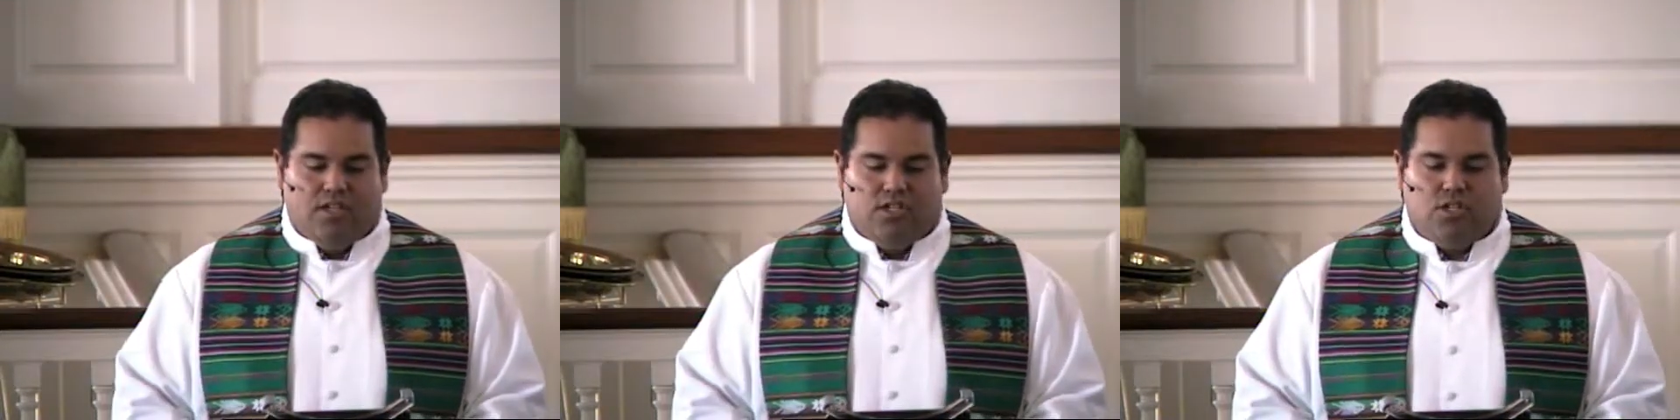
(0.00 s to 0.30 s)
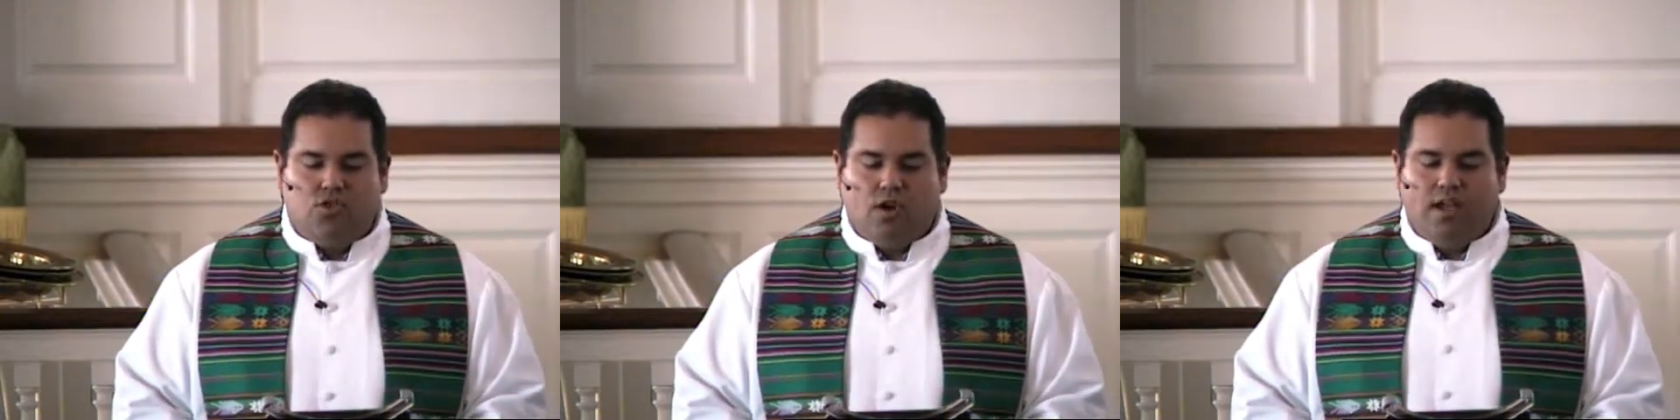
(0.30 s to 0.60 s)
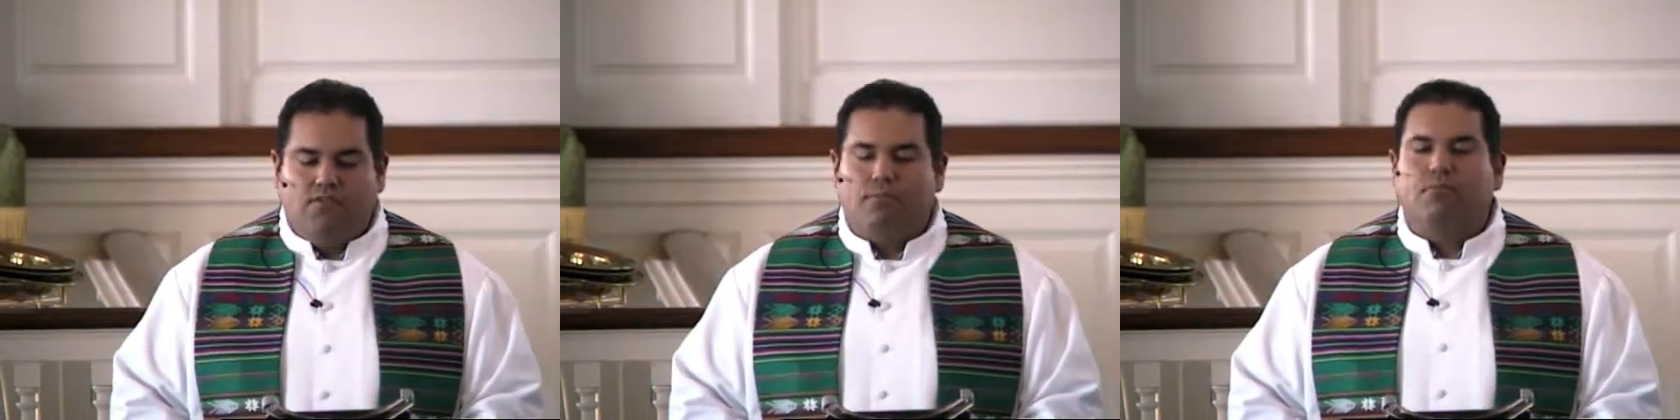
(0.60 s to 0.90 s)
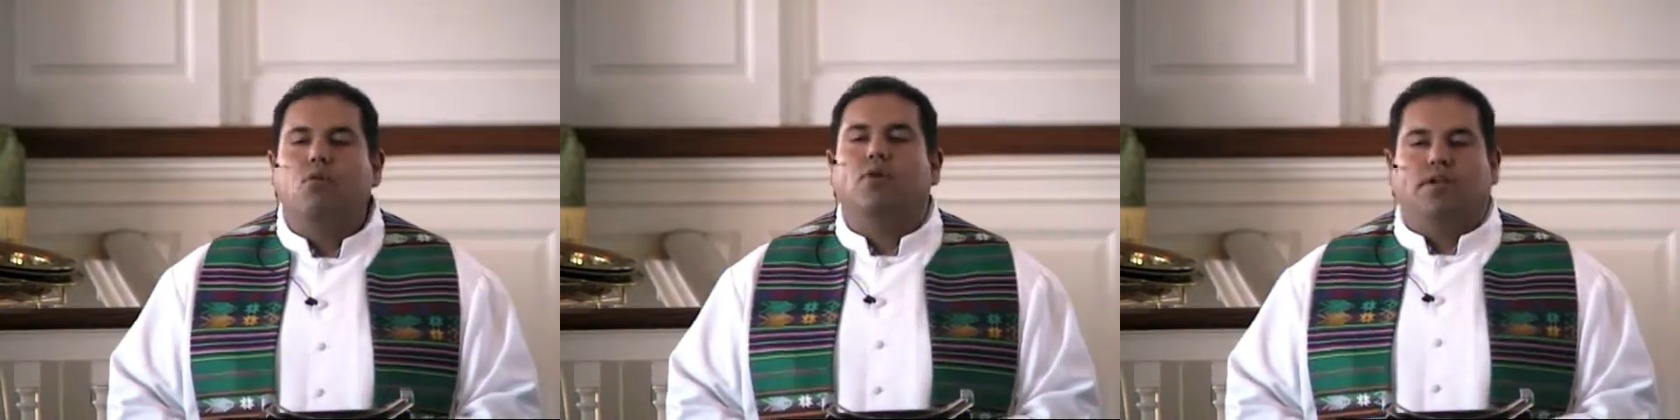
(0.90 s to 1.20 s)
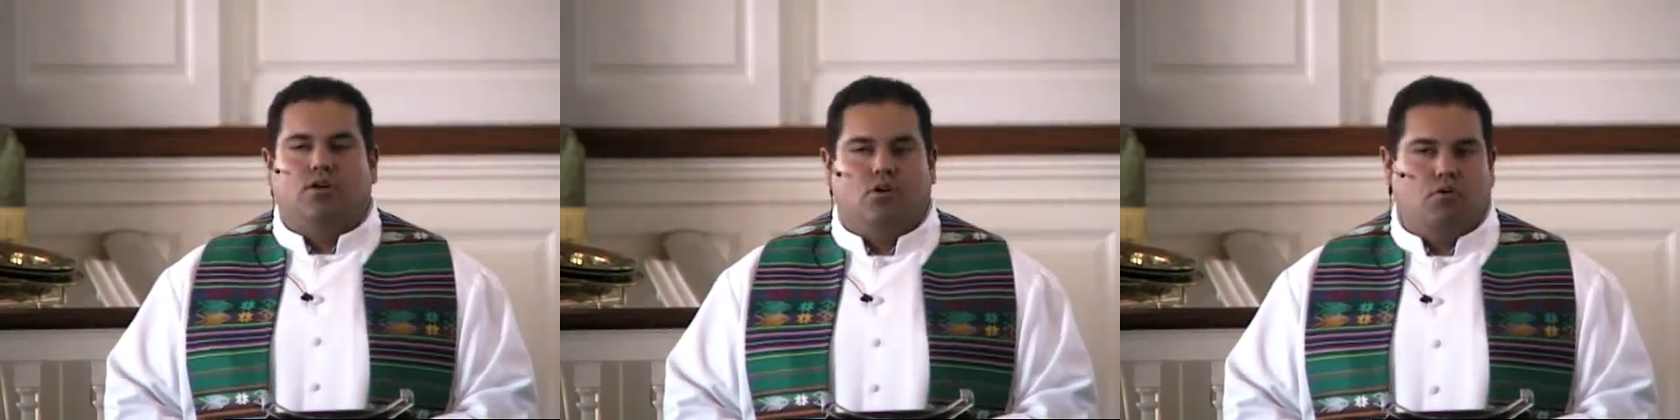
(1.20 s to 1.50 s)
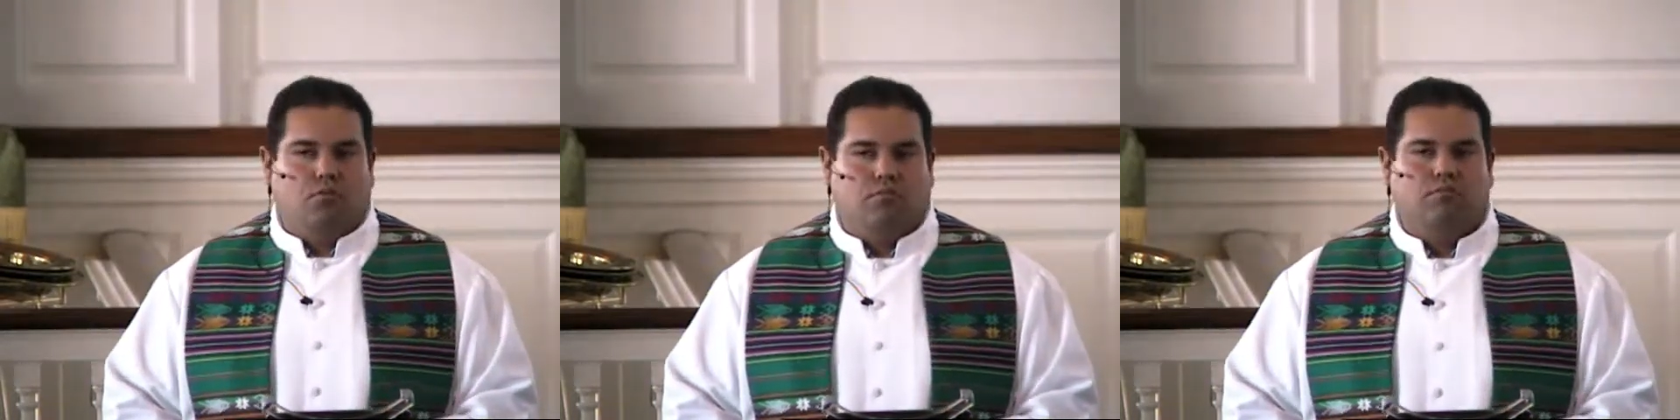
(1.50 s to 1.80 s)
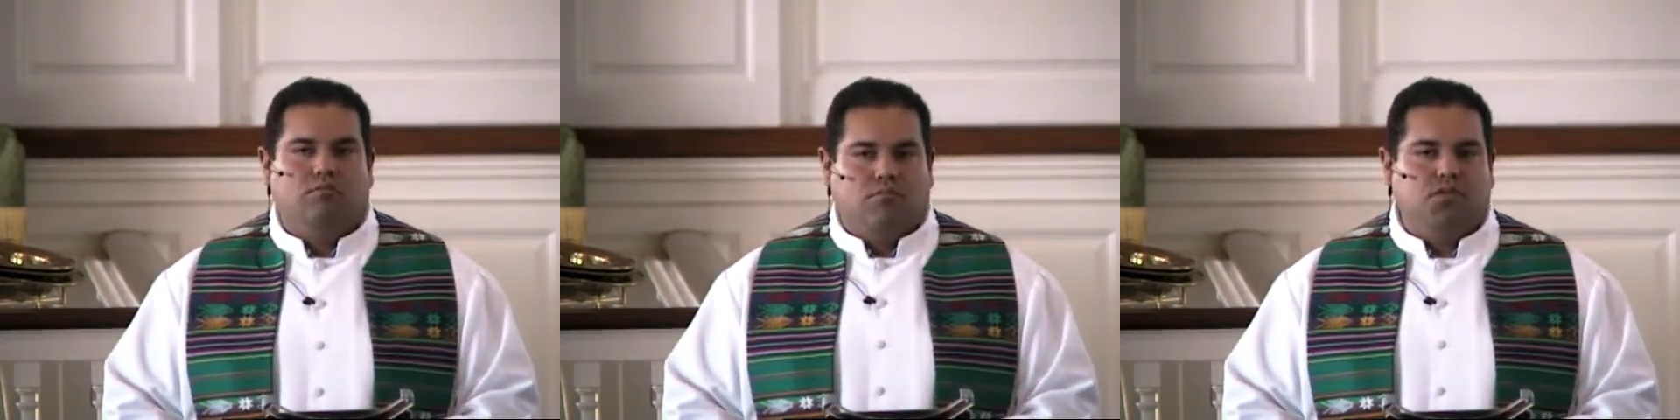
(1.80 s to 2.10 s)
to drive a point home
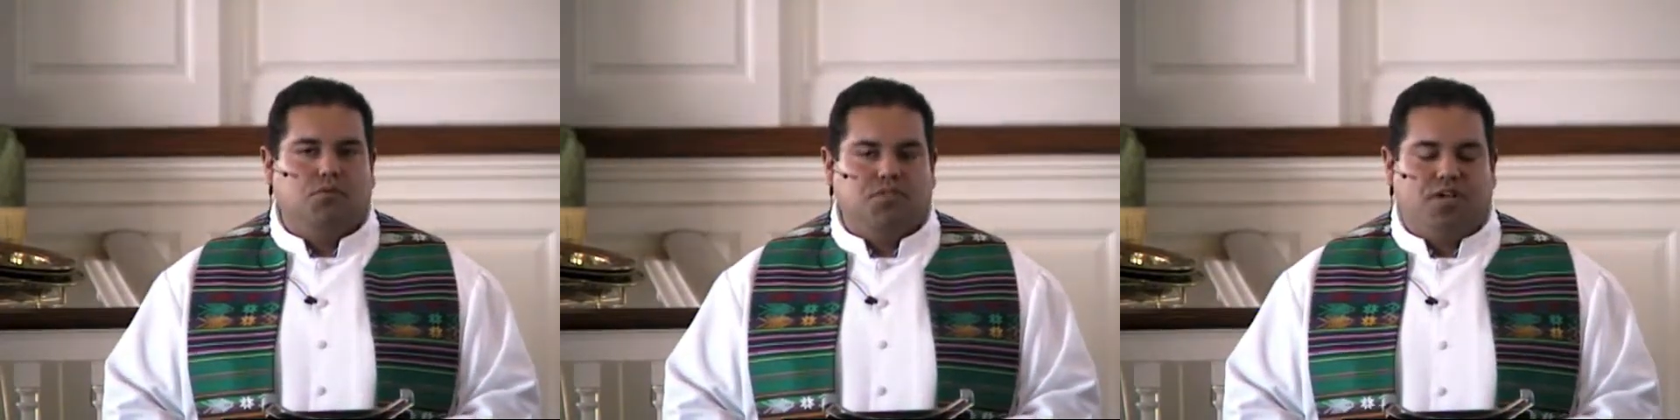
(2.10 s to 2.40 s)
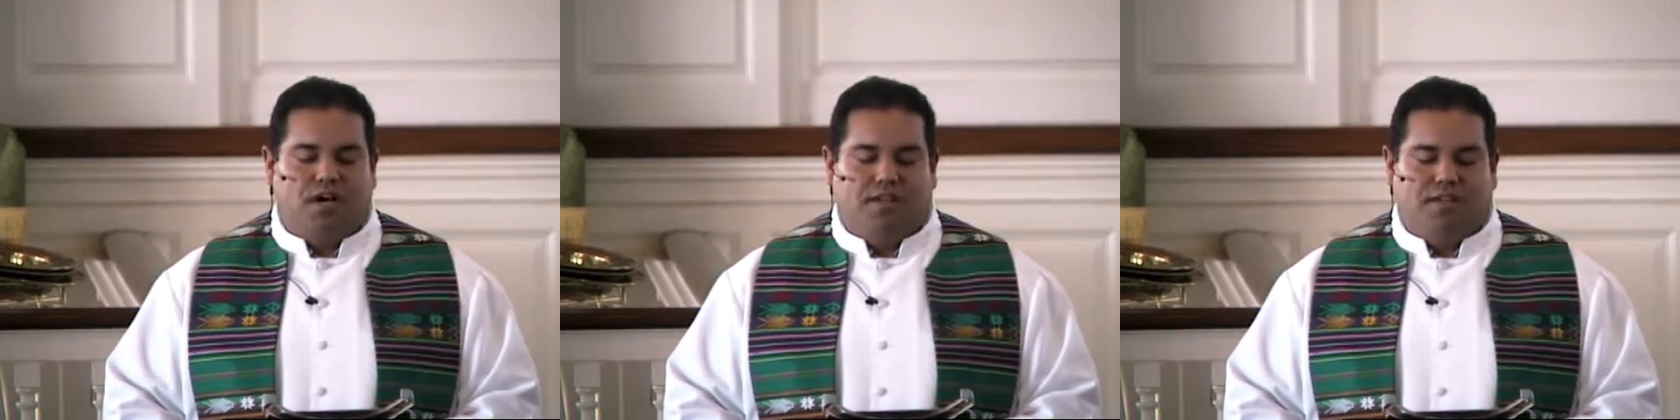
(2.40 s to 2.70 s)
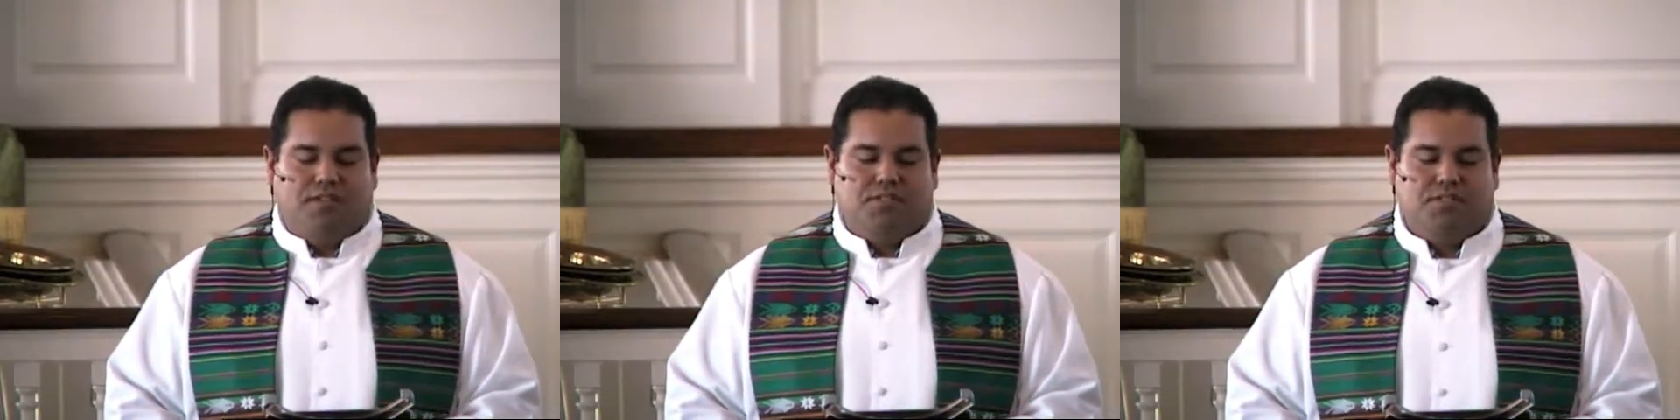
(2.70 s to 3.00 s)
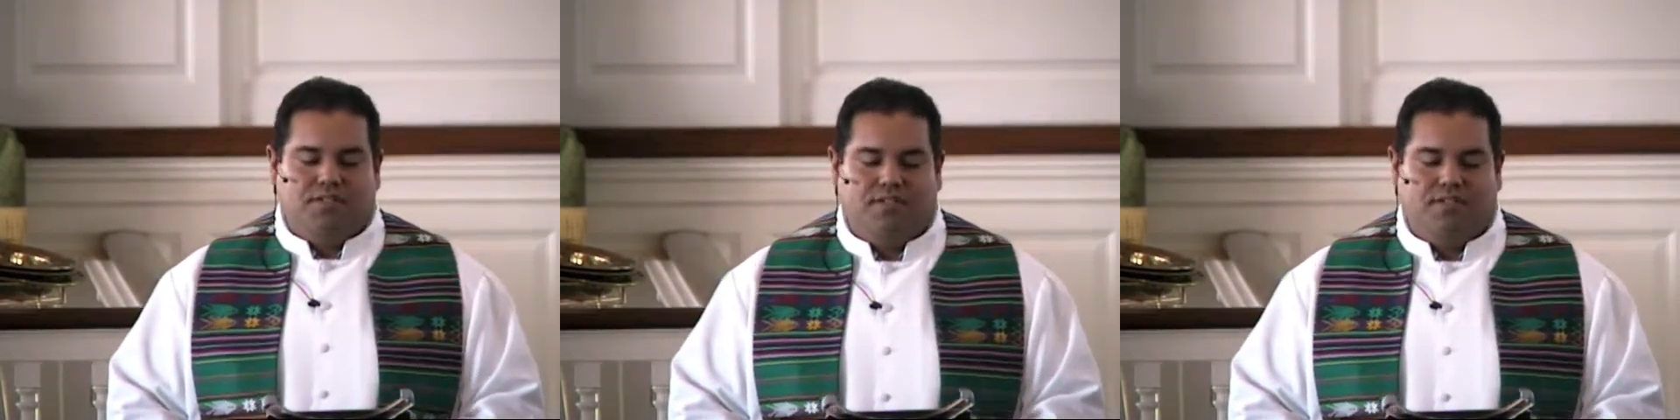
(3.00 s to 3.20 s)
to his audience.